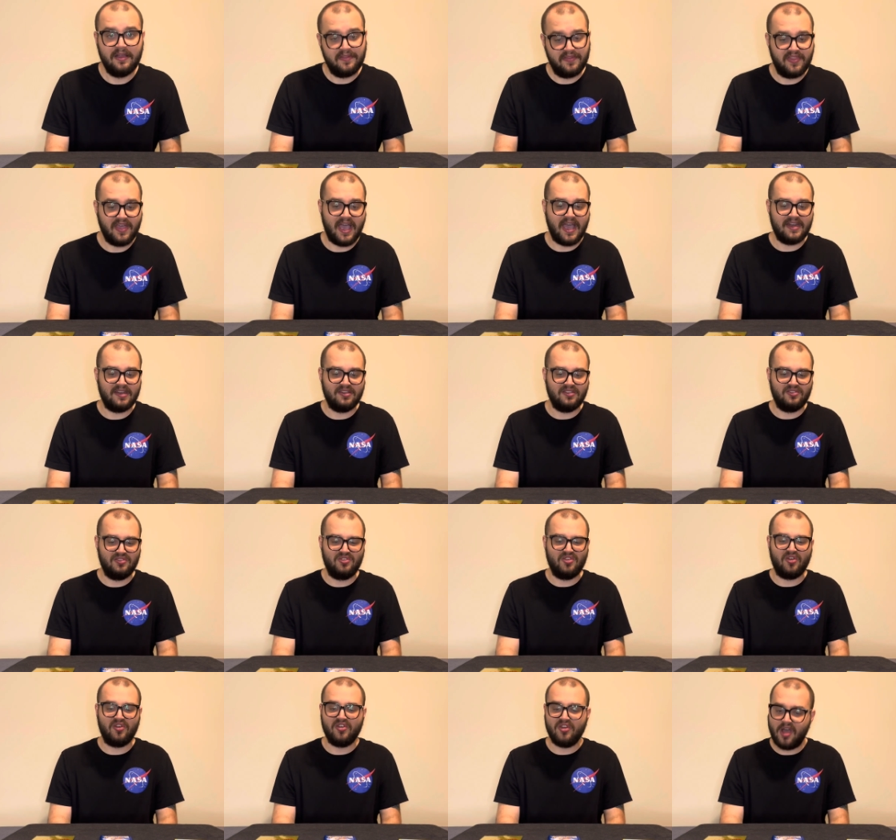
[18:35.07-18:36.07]
that
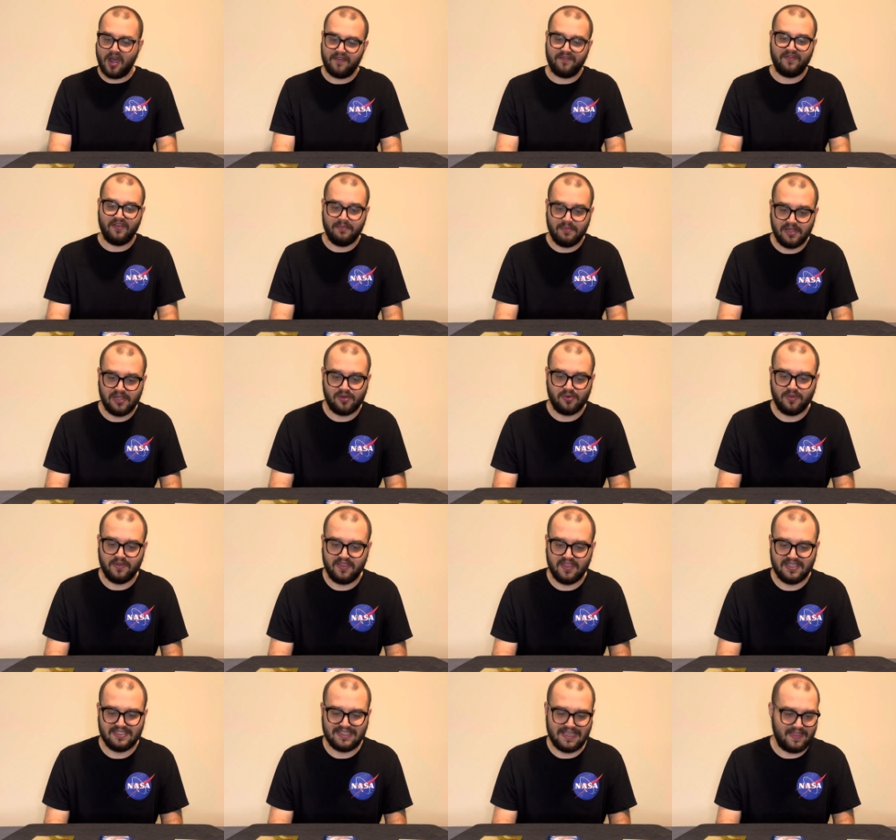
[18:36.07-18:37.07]
you're not familiar with
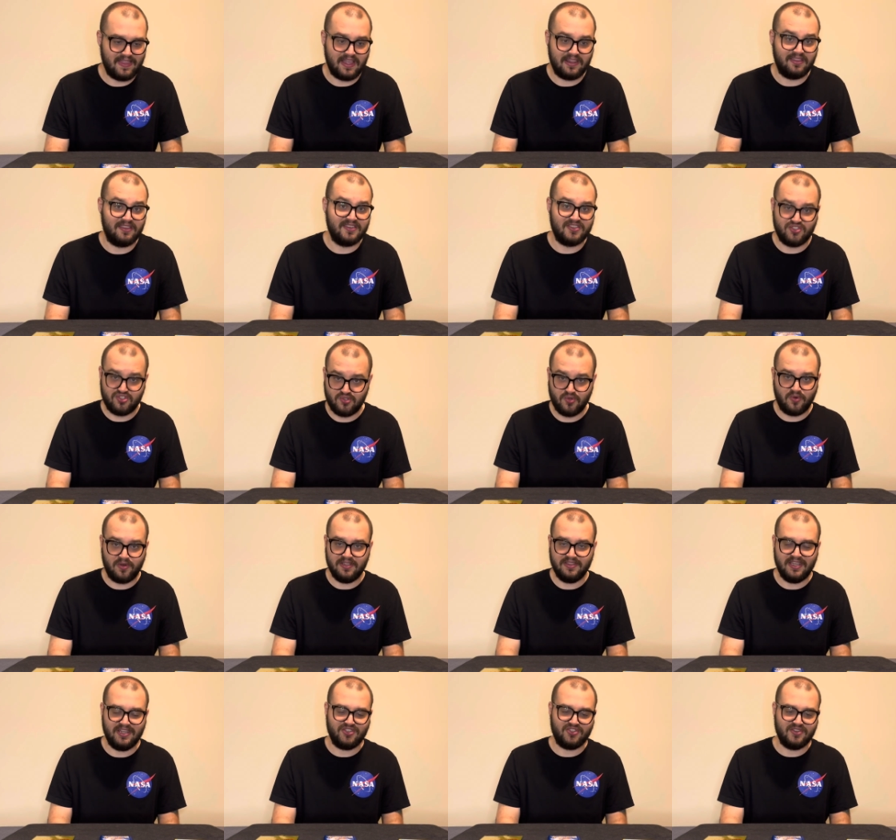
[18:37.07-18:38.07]
this and that the
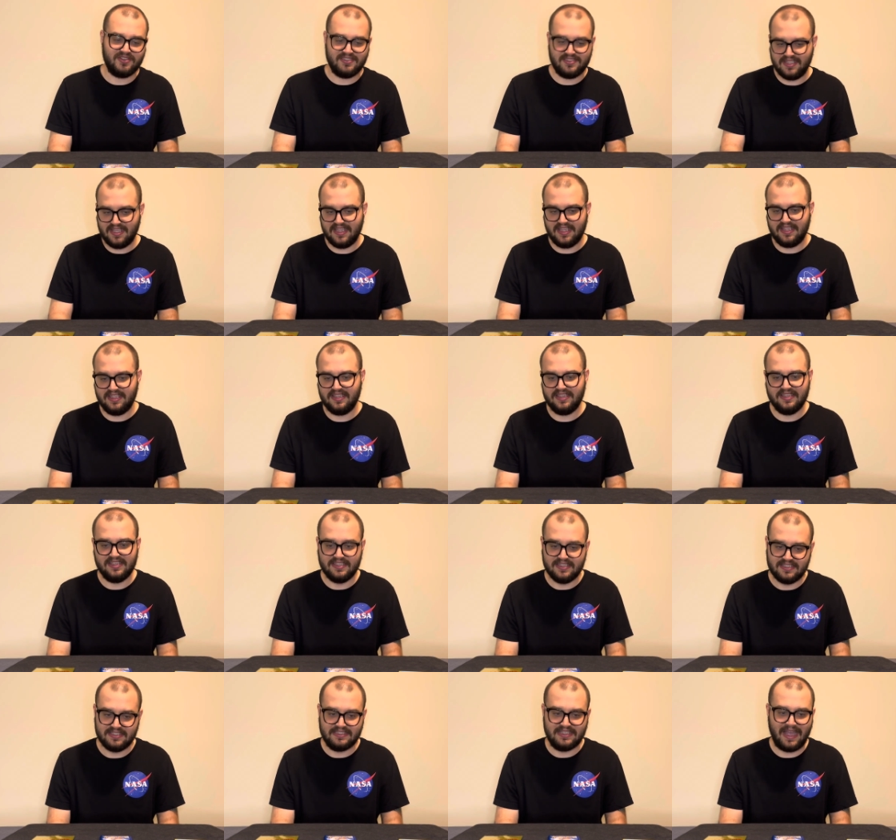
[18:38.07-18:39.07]
story that you're saying
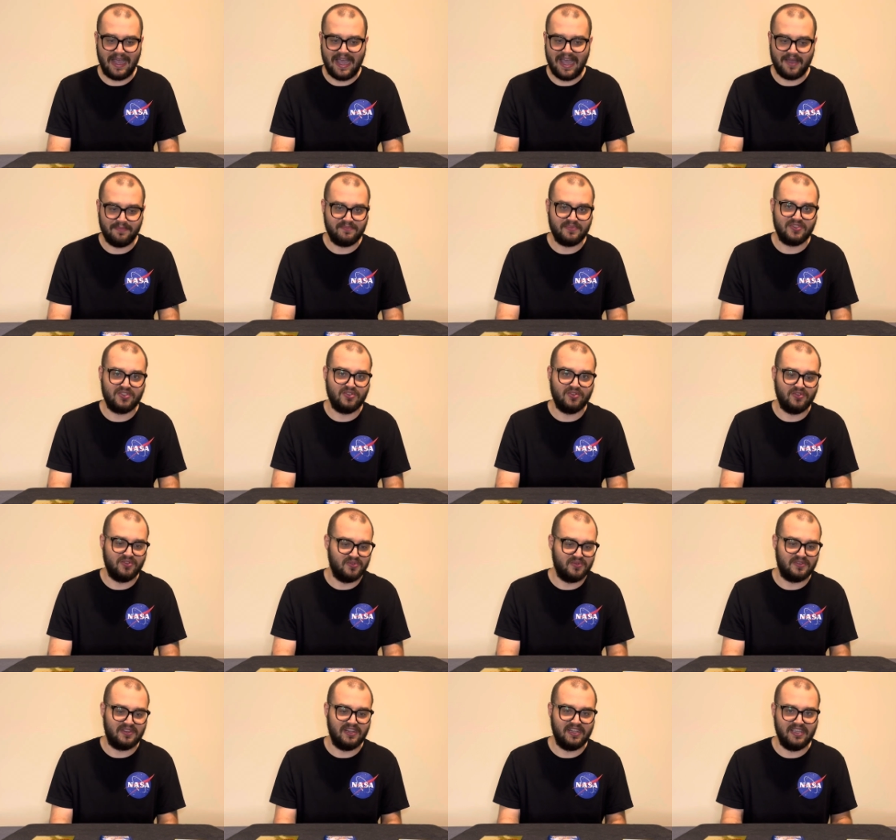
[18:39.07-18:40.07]
is
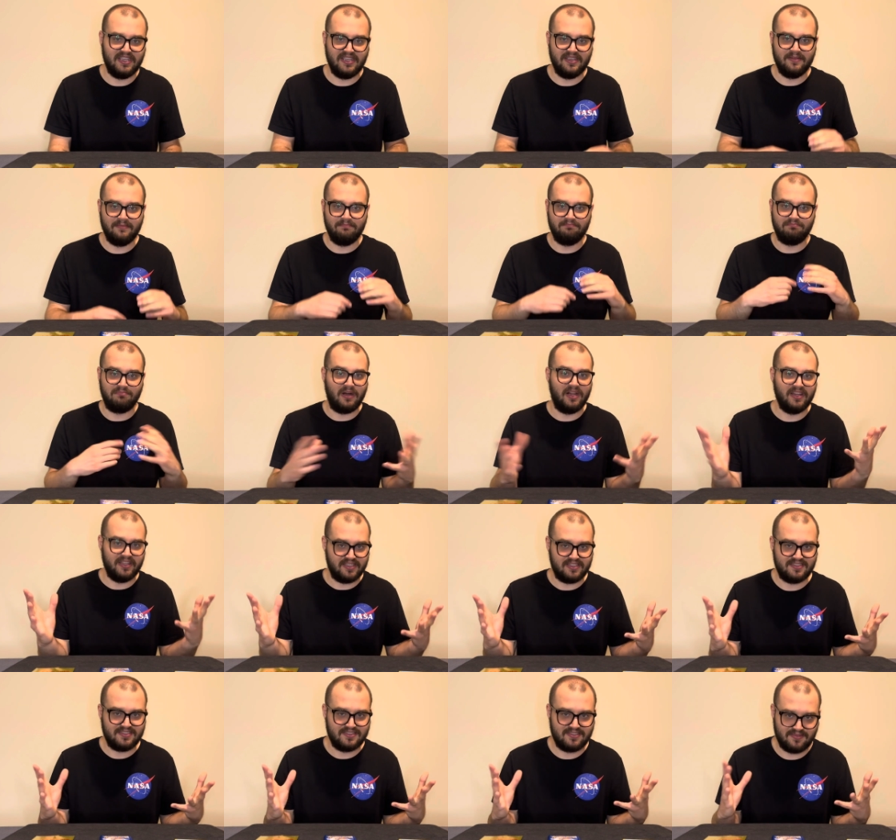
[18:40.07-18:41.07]
absolutely
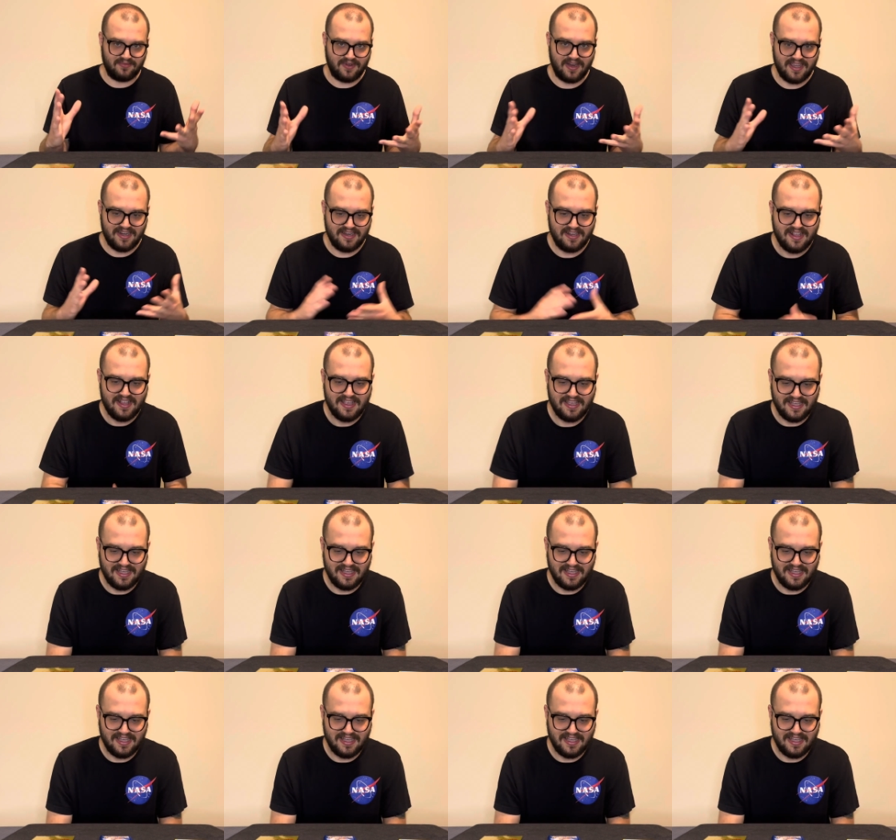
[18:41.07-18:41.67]
bollocks, right?